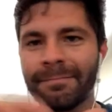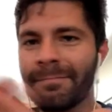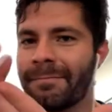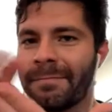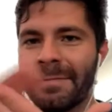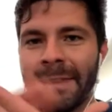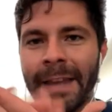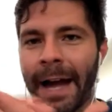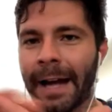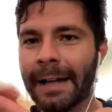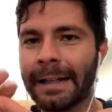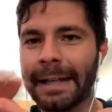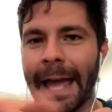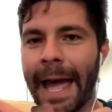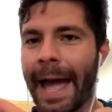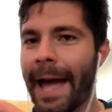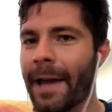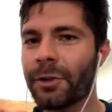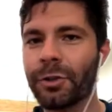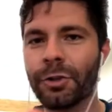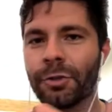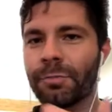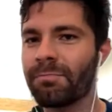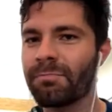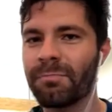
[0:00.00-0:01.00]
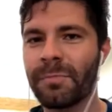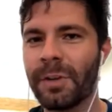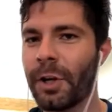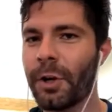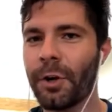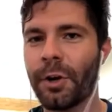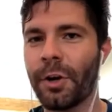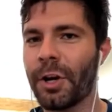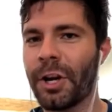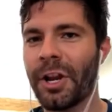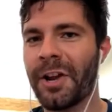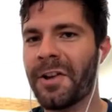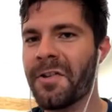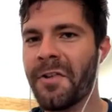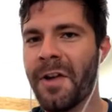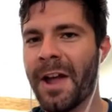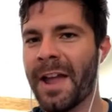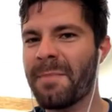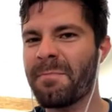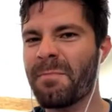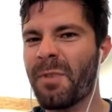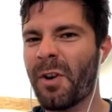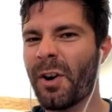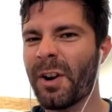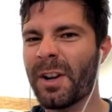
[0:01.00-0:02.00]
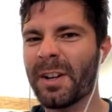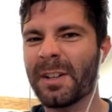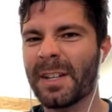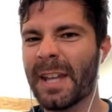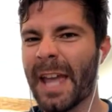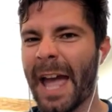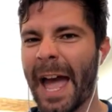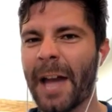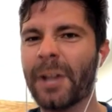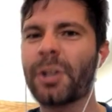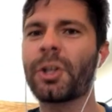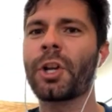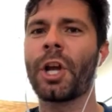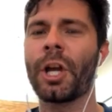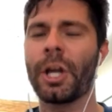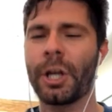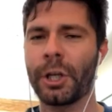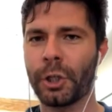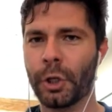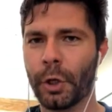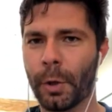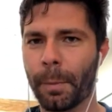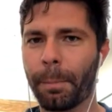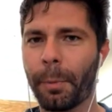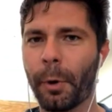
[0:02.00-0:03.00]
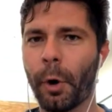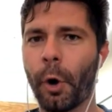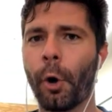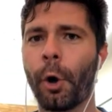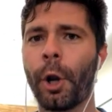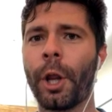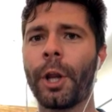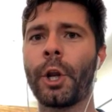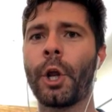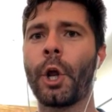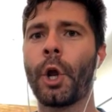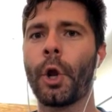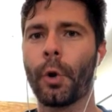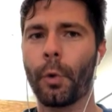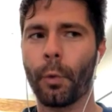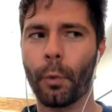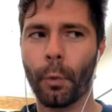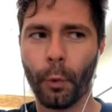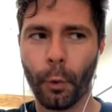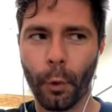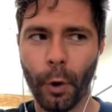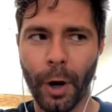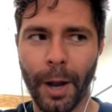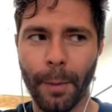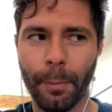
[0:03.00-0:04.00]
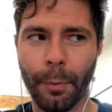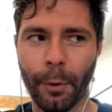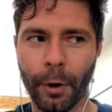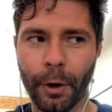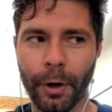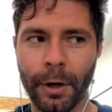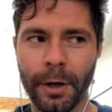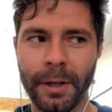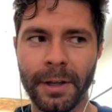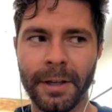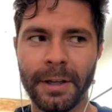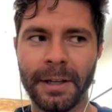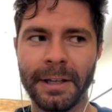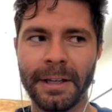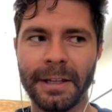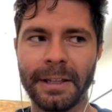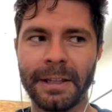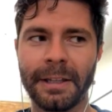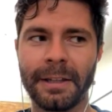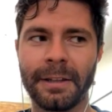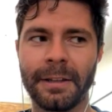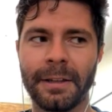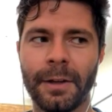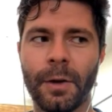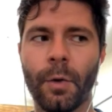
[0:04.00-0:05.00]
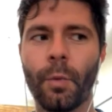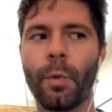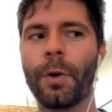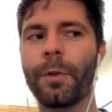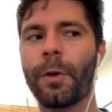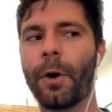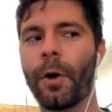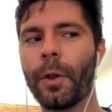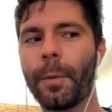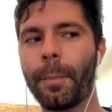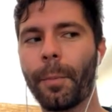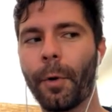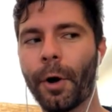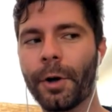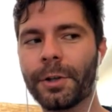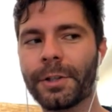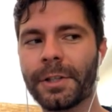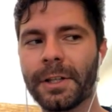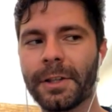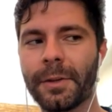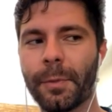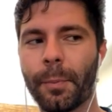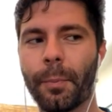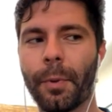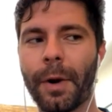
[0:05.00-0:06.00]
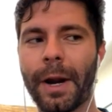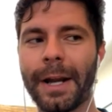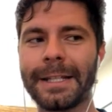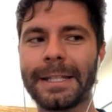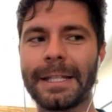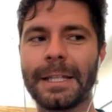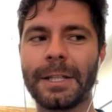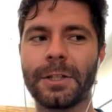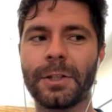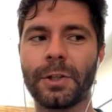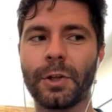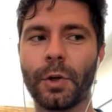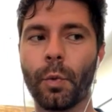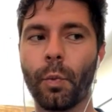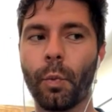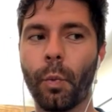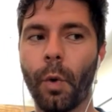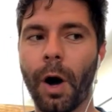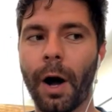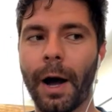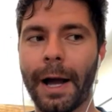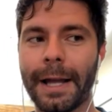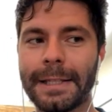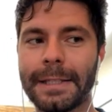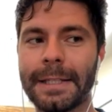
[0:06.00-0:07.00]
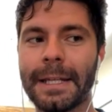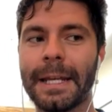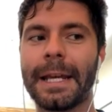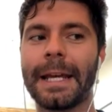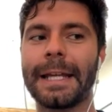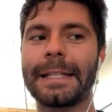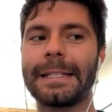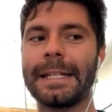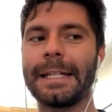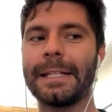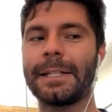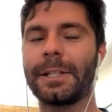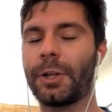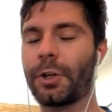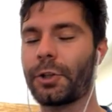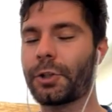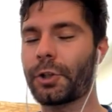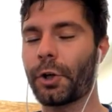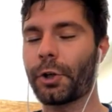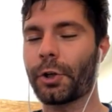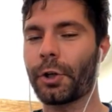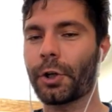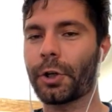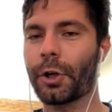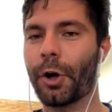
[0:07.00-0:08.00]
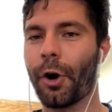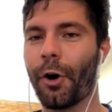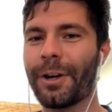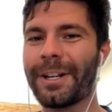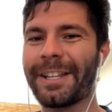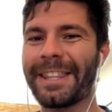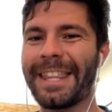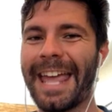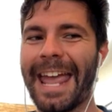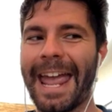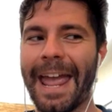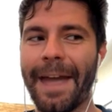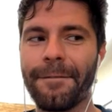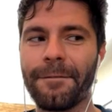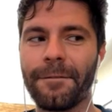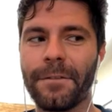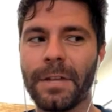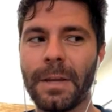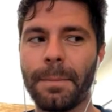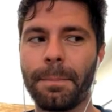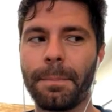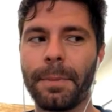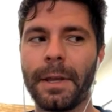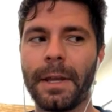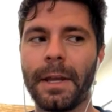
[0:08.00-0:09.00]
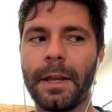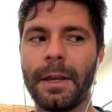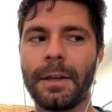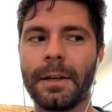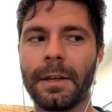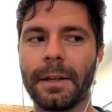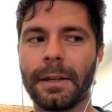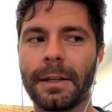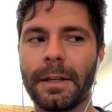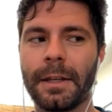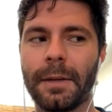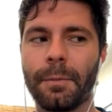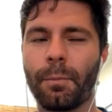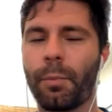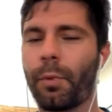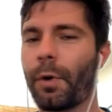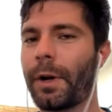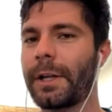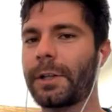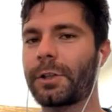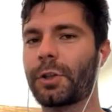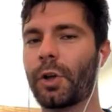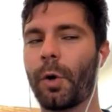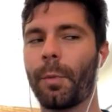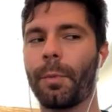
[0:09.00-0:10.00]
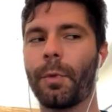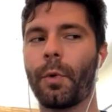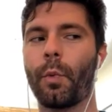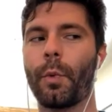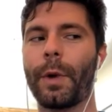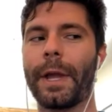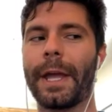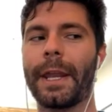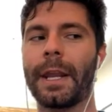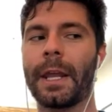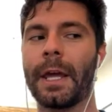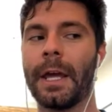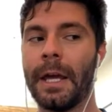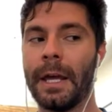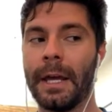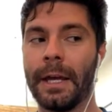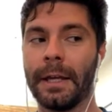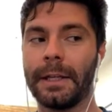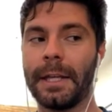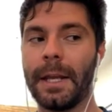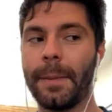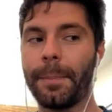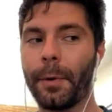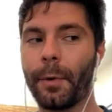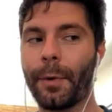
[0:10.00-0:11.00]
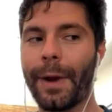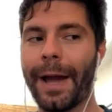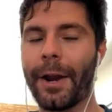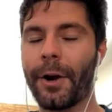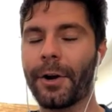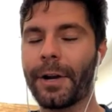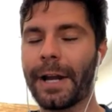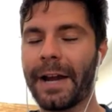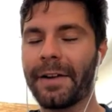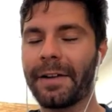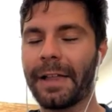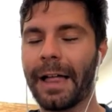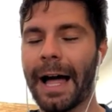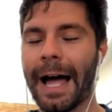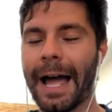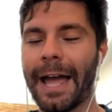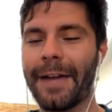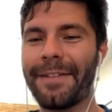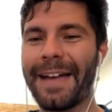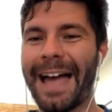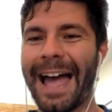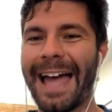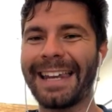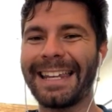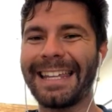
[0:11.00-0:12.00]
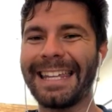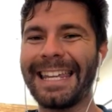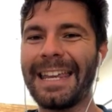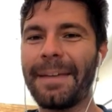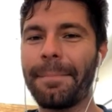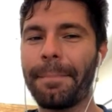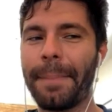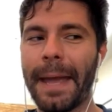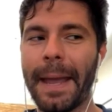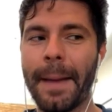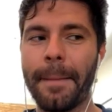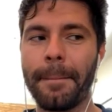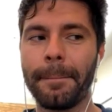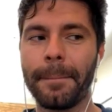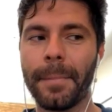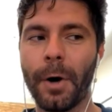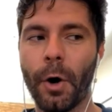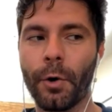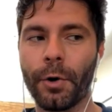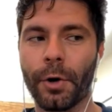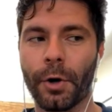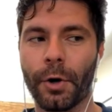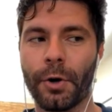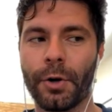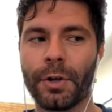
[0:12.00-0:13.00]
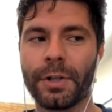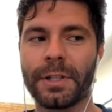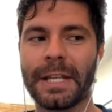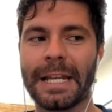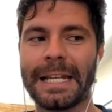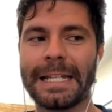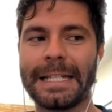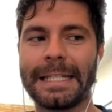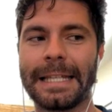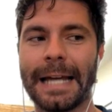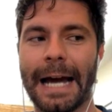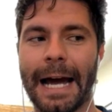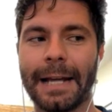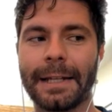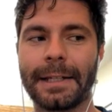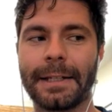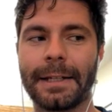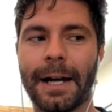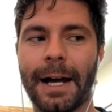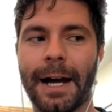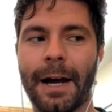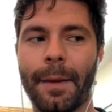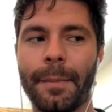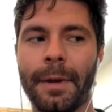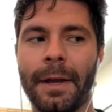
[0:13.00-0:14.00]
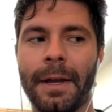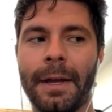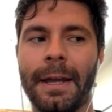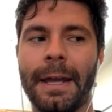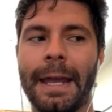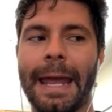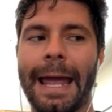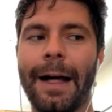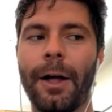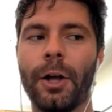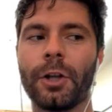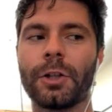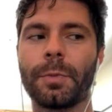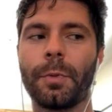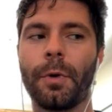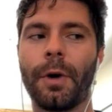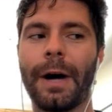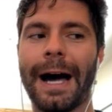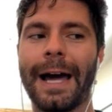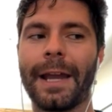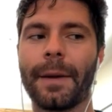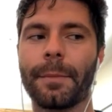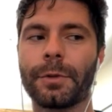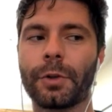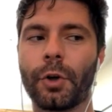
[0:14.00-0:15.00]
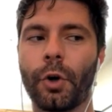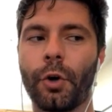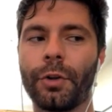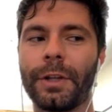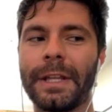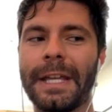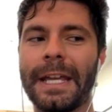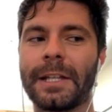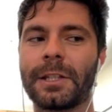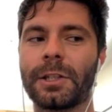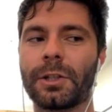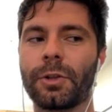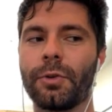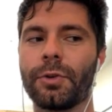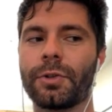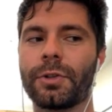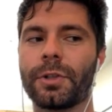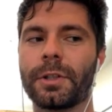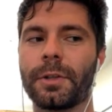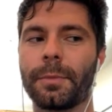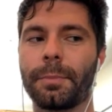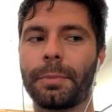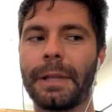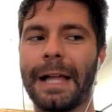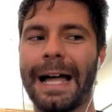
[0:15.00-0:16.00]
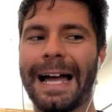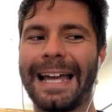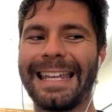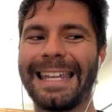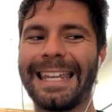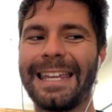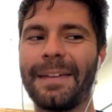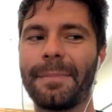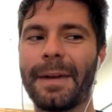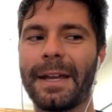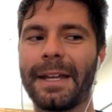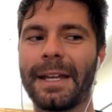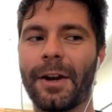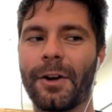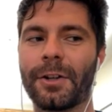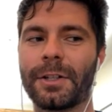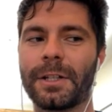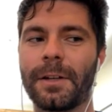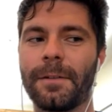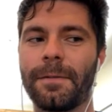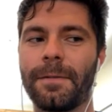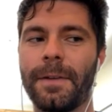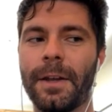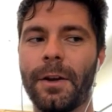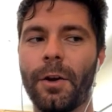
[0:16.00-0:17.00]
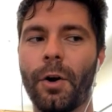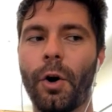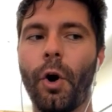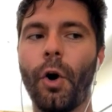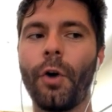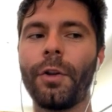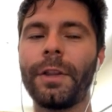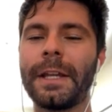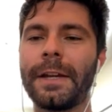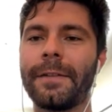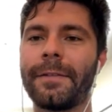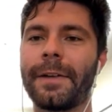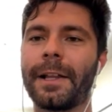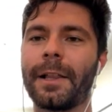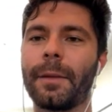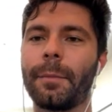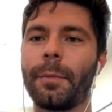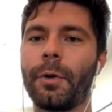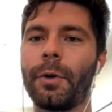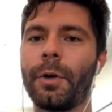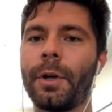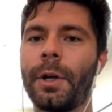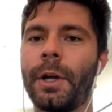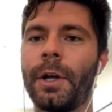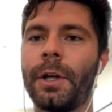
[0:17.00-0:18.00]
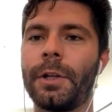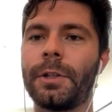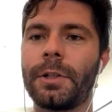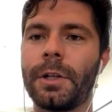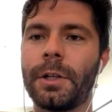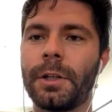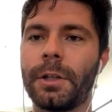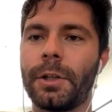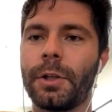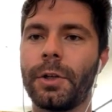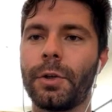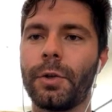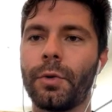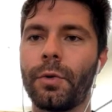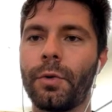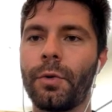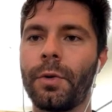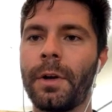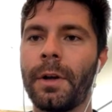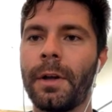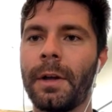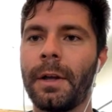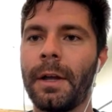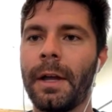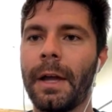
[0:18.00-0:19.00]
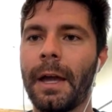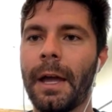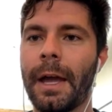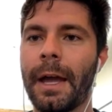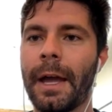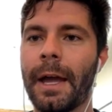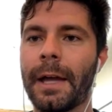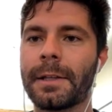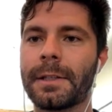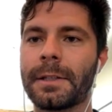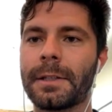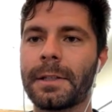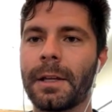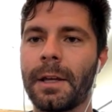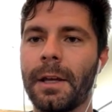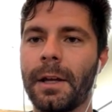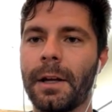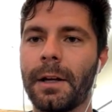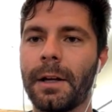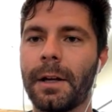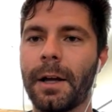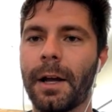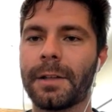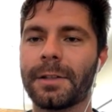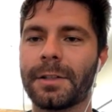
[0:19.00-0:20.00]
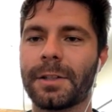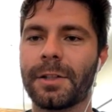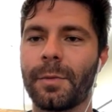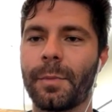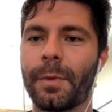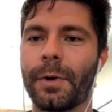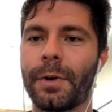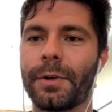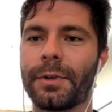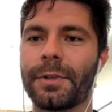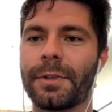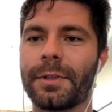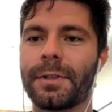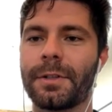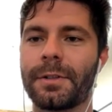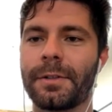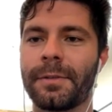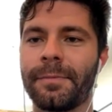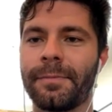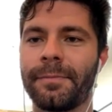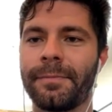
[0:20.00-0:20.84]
not cash. You ain't burning cash. You're burning rubber. With all the parts and the prices you want, it's easy to turn your car into the MVP that brings home the win. Keep your ride or die alive at ebaymotors.com. Eligible items only. Exclusions apply. eBay Guaranteed Fit only available to U.S. customers.